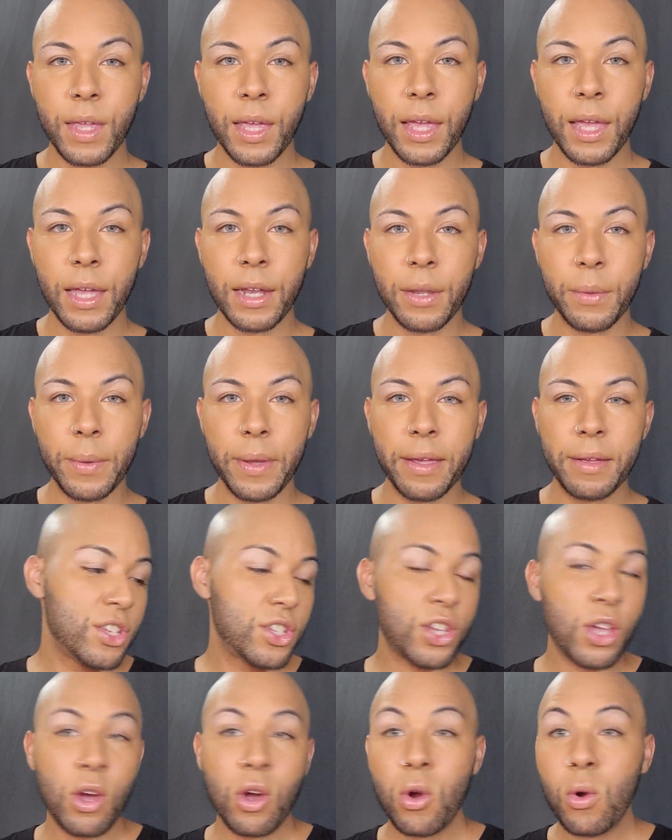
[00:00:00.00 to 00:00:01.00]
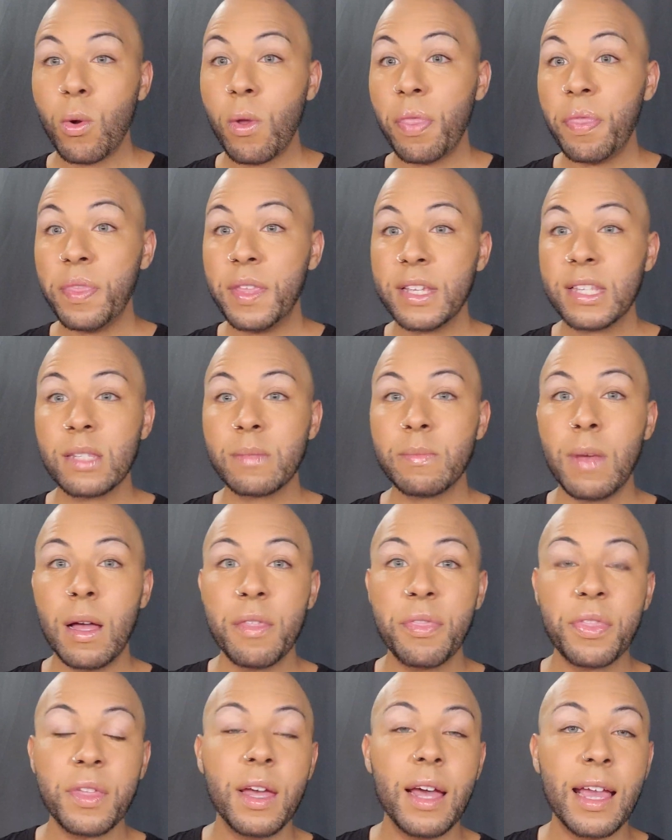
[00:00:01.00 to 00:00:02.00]
Anyway, so this
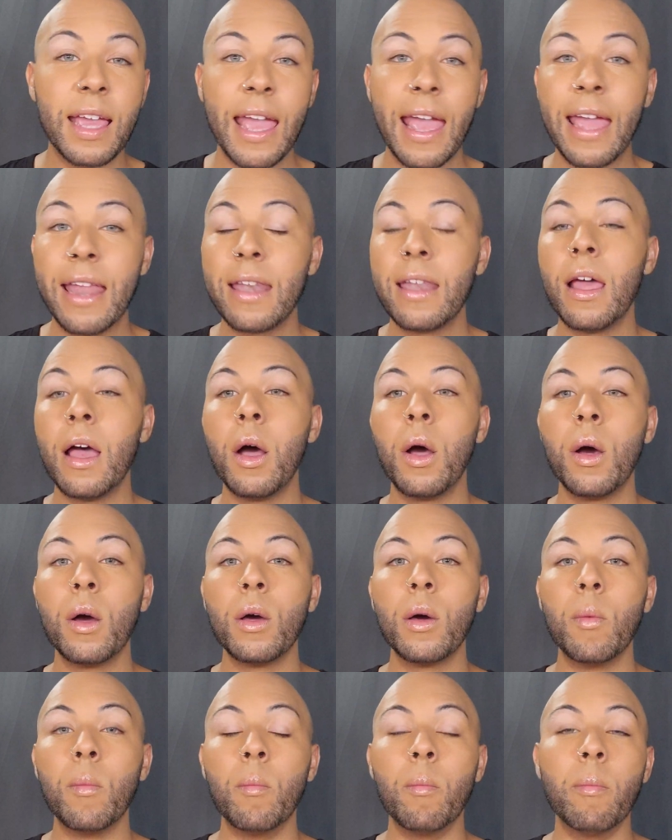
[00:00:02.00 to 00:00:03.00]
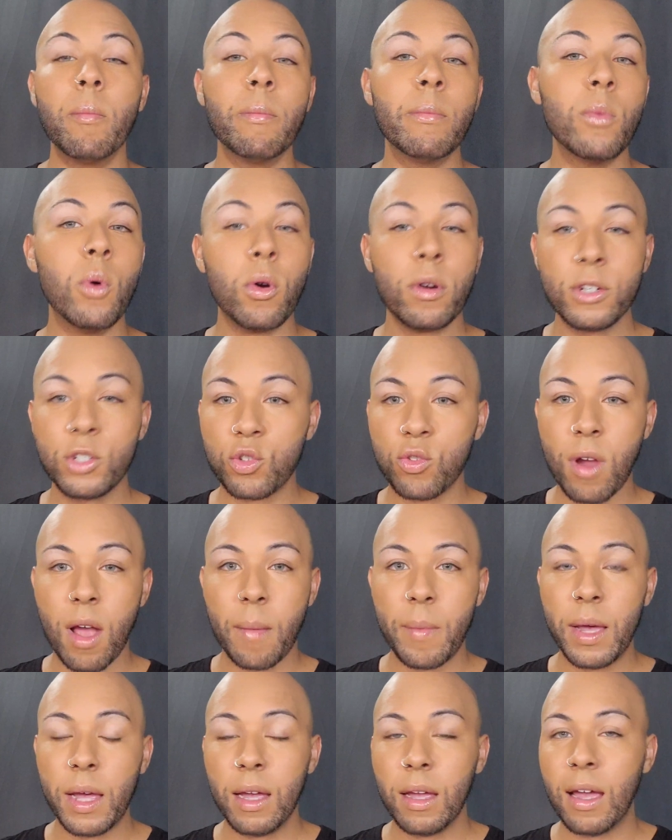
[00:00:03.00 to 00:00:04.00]
month, again, more
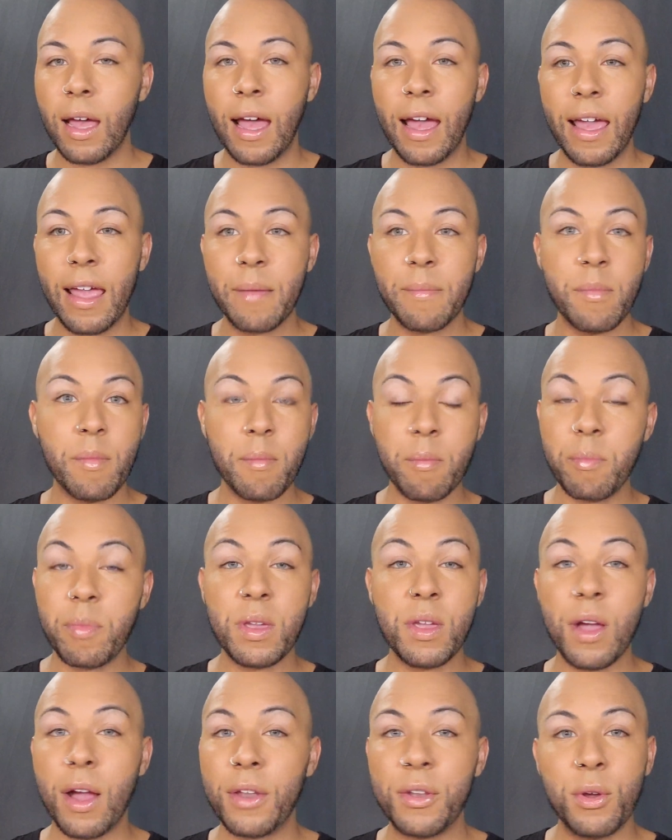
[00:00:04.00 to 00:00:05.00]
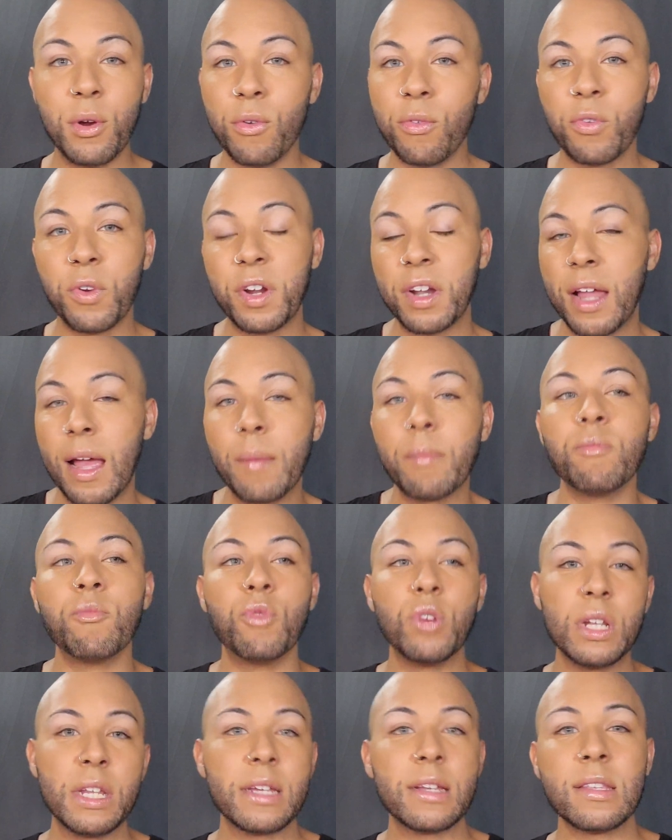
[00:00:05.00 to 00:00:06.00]
drama. I'm beyond over it. I'm
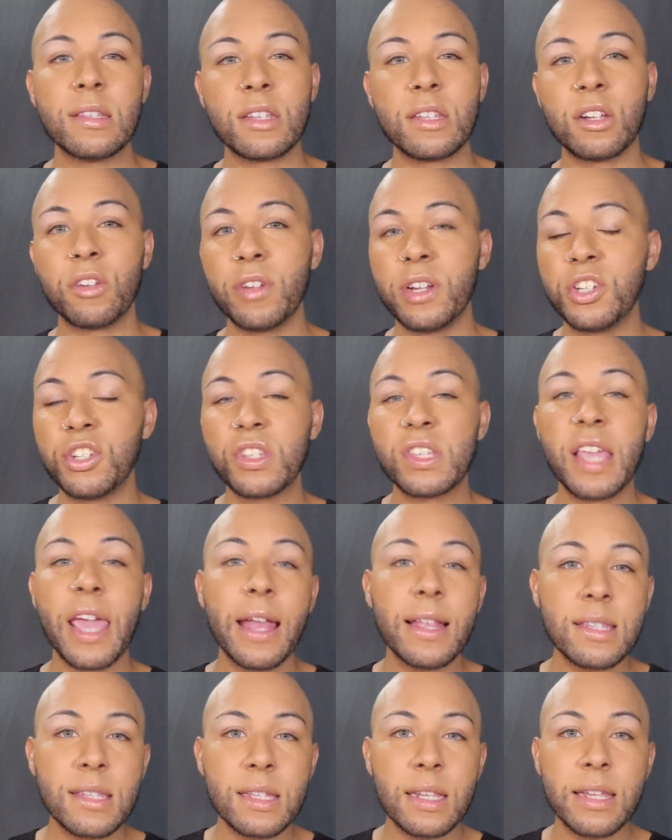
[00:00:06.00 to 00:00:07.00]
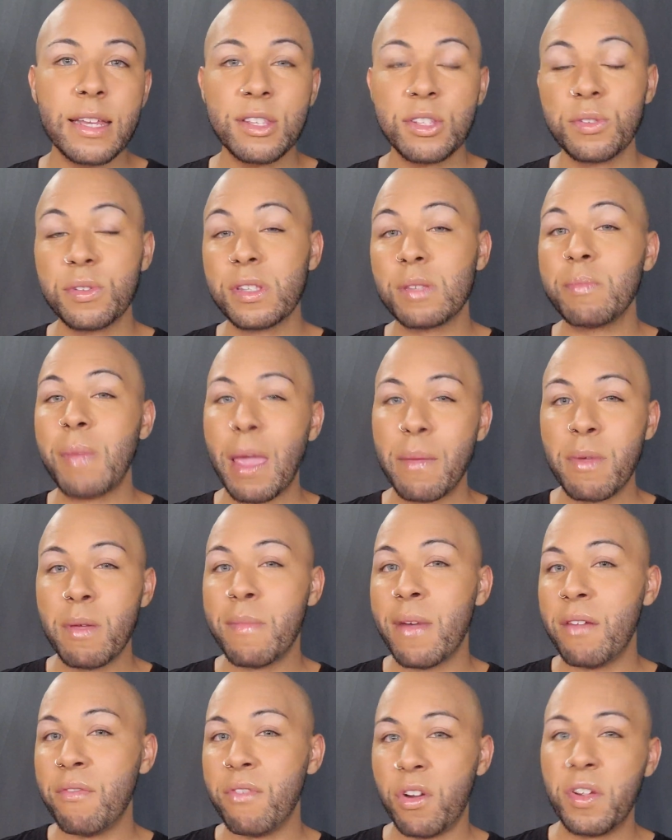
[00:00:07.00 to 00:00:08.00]
really considering just canceling. So this may be
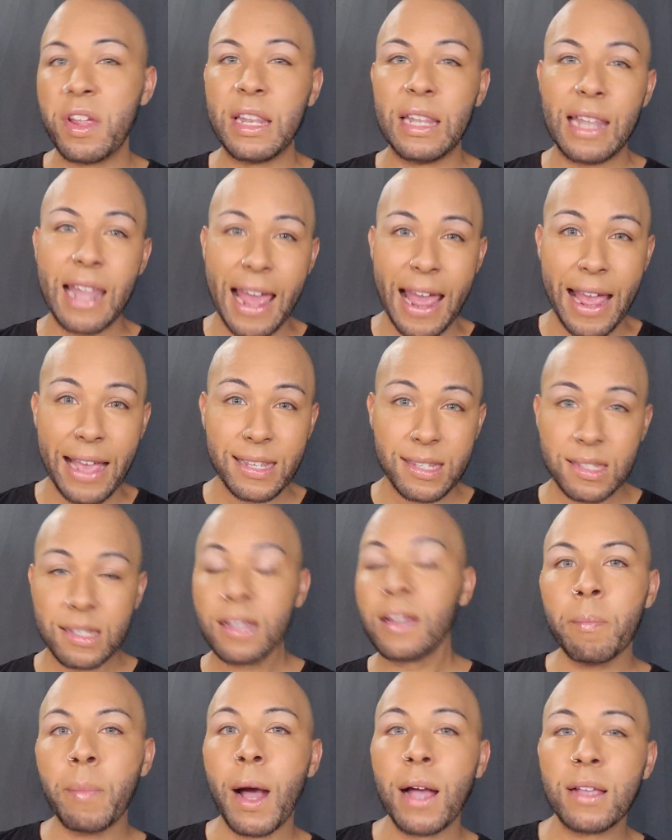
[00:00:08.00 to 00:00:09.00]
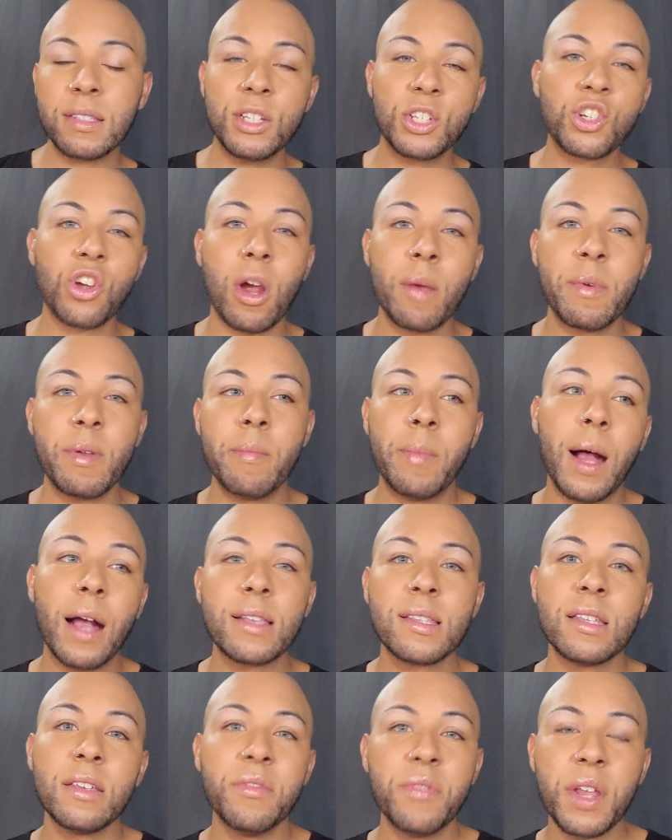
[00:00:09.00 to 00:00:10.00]
my very last BoxyCharm
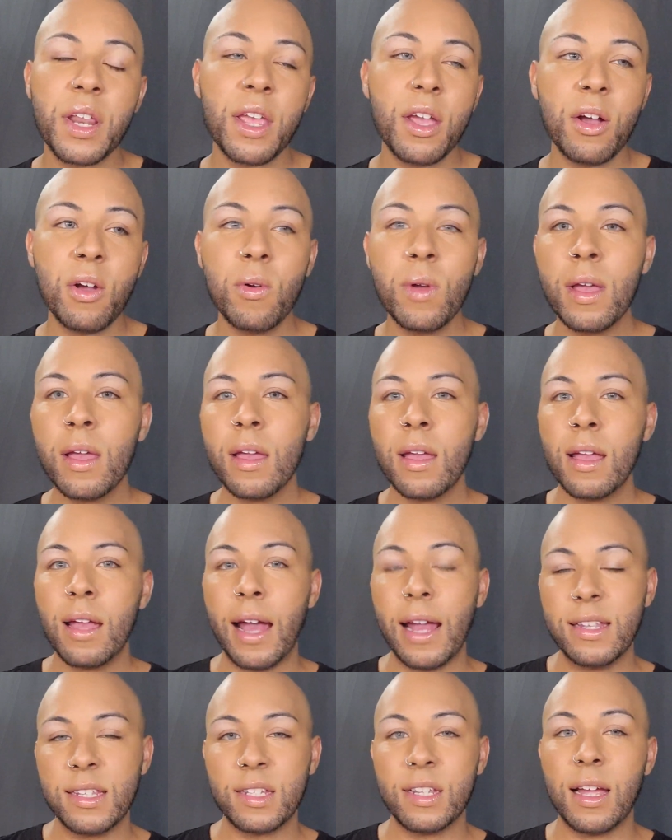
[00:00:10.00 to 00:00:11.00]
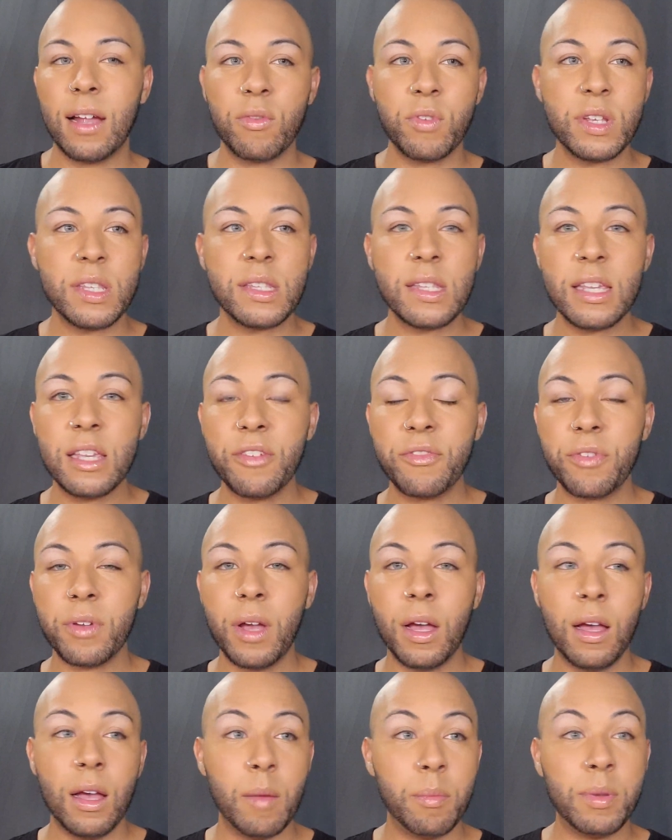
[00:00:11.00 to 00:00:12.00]
unboxing video. I did not receive
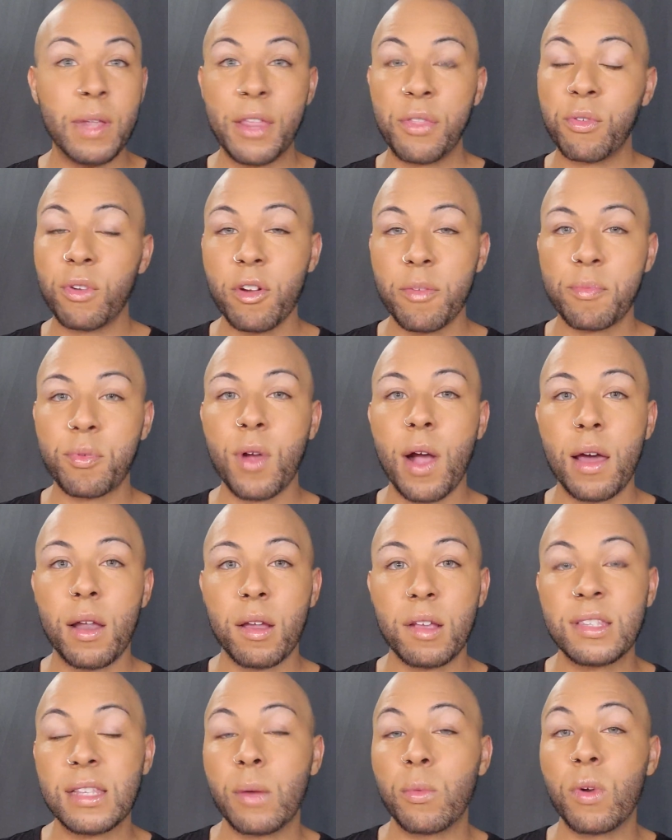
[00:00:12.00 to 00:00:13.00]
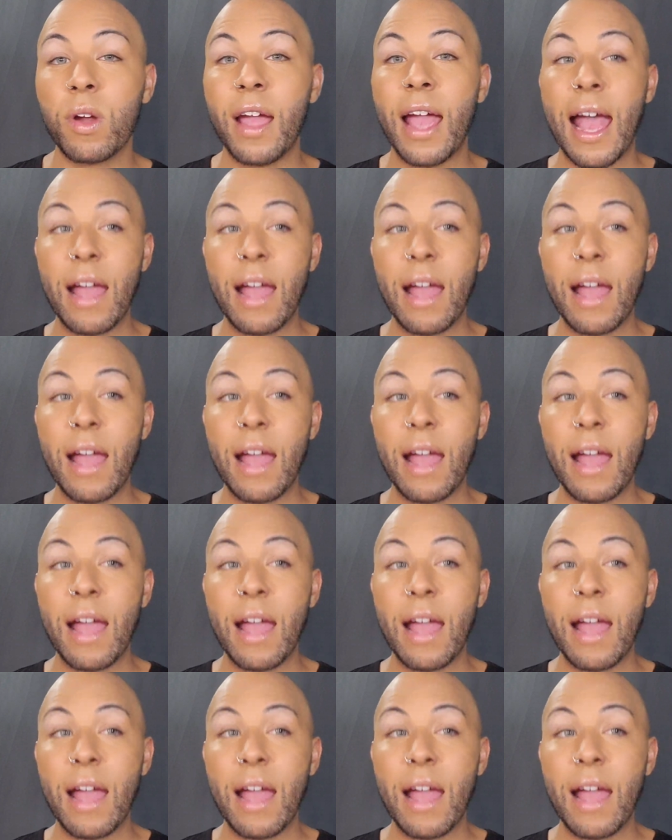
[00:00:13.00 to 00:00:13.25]
a plethora of products that were